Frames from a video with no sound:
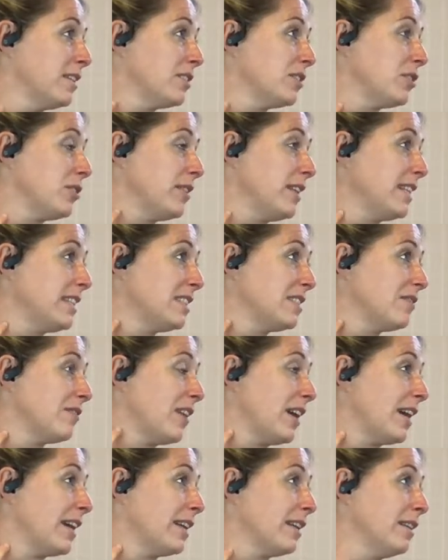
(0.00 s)
So that's
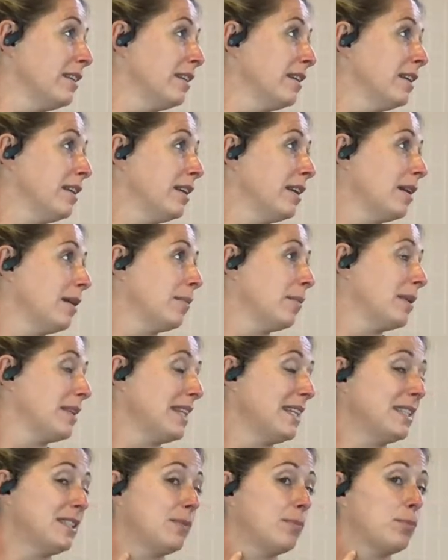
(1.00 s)
fine, but
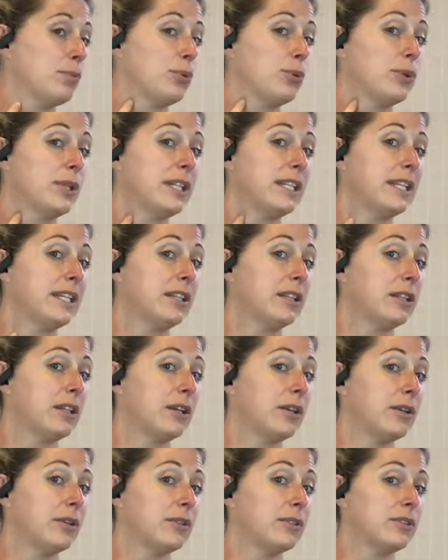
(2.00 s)
that's pretty
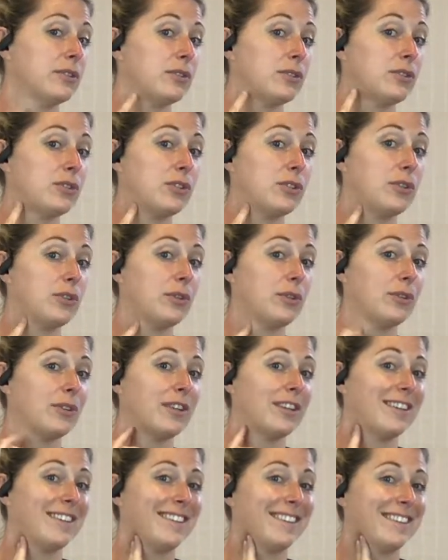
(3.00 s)
close to
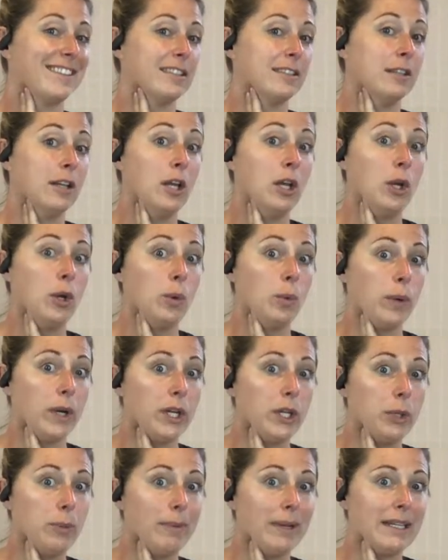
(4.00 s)
where
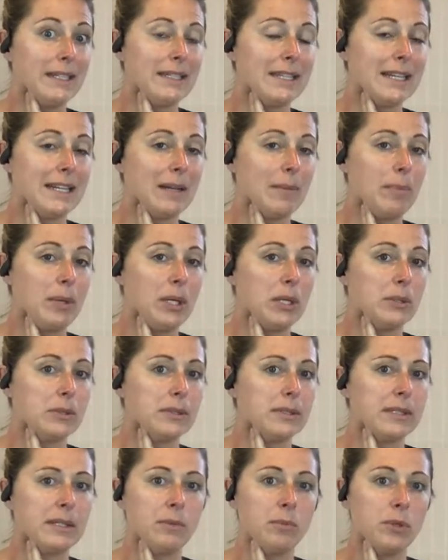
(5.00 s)
you might take a
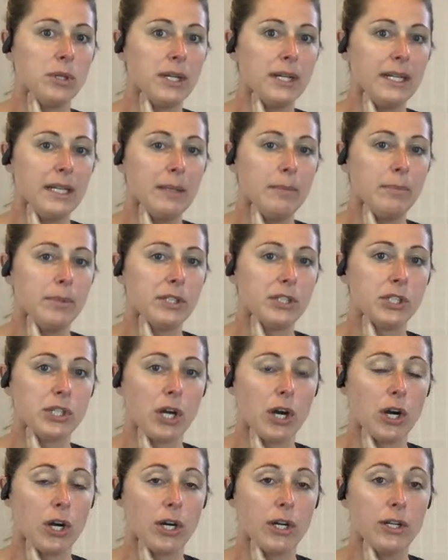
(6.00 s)
pulse. And we're not going to push
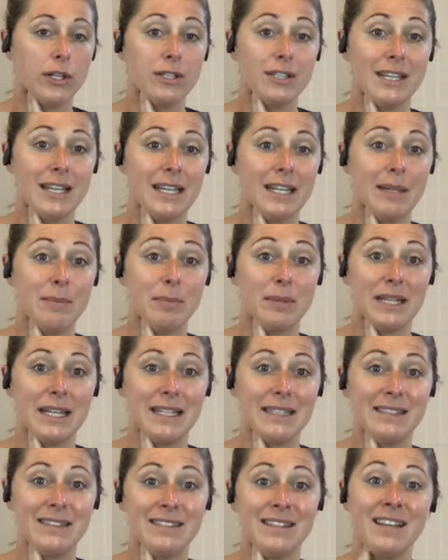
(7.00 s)
hard onto any
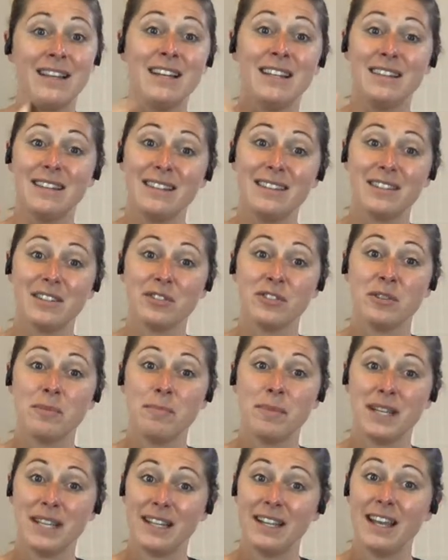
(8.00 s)
place that there's a
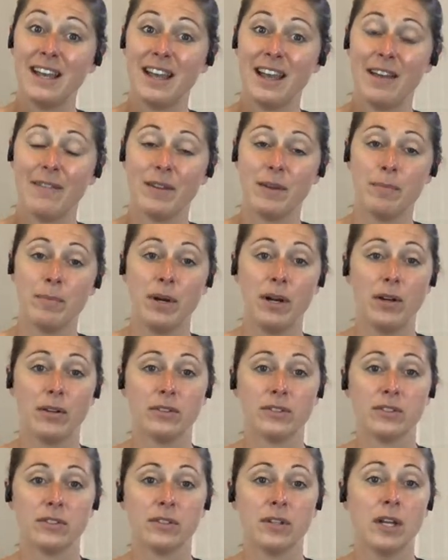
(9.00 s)
big, heavy
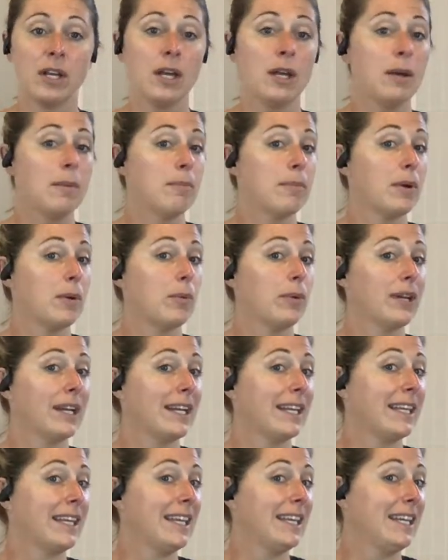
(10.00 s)
pulse. But what I
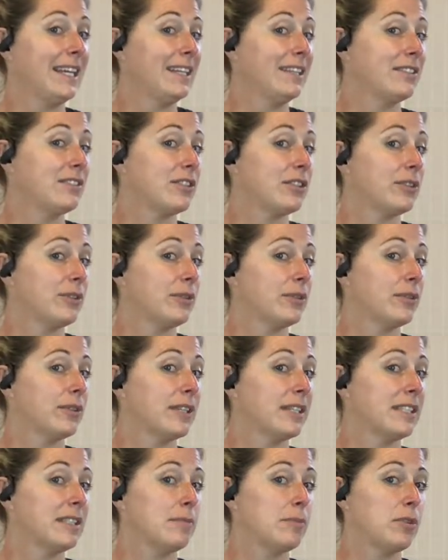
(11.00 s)
can do
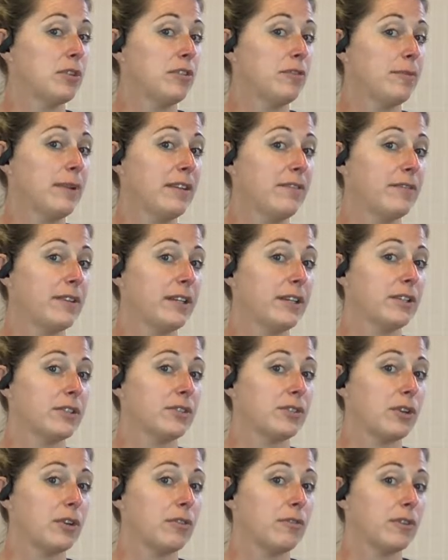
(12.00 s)
is move my fingers
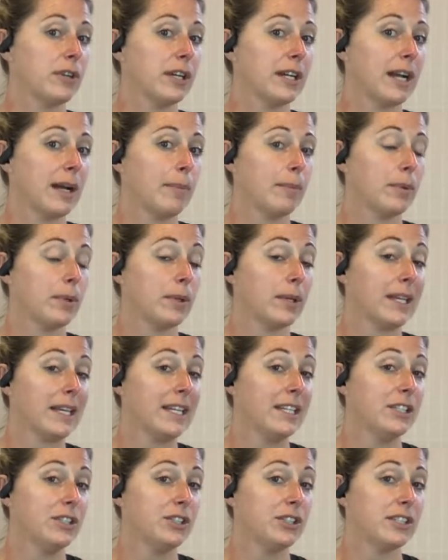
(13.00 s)
over a couple
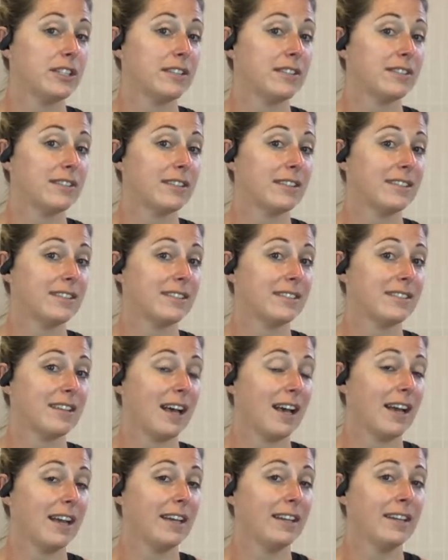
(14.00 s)
inches to the
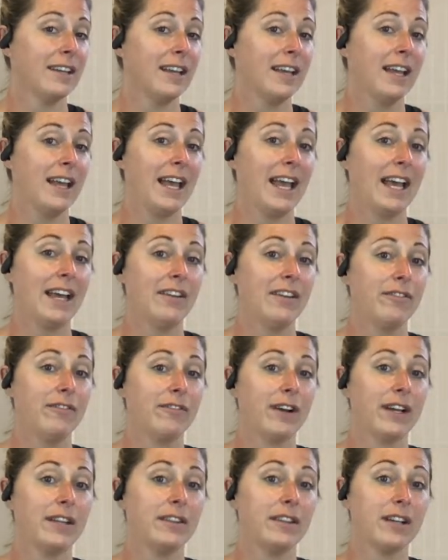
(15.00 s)
side and
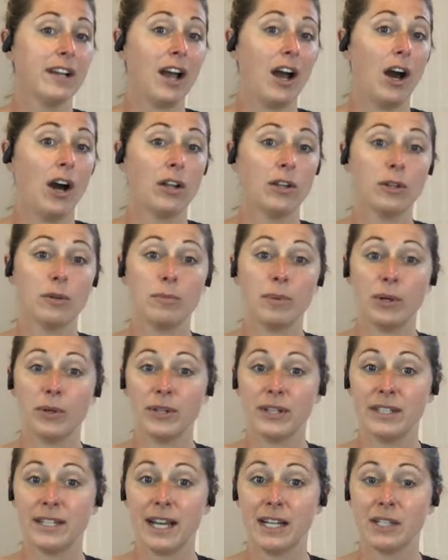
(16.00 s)
find the collarbone
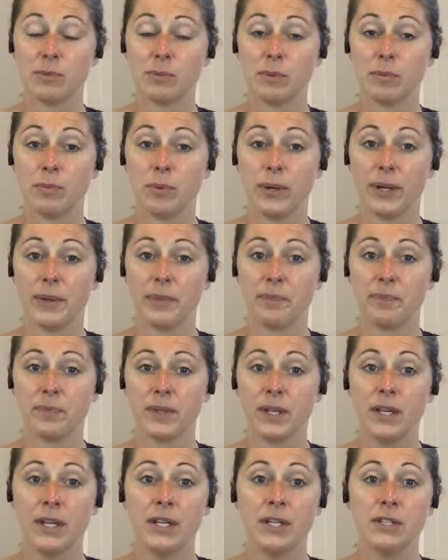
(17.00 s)
attachment point.
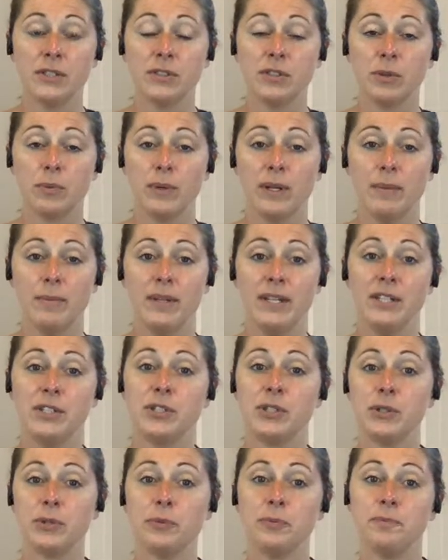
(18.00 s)
So what I'm going to
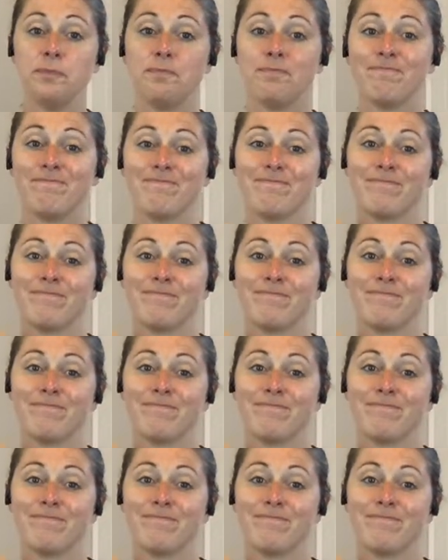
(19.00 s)
do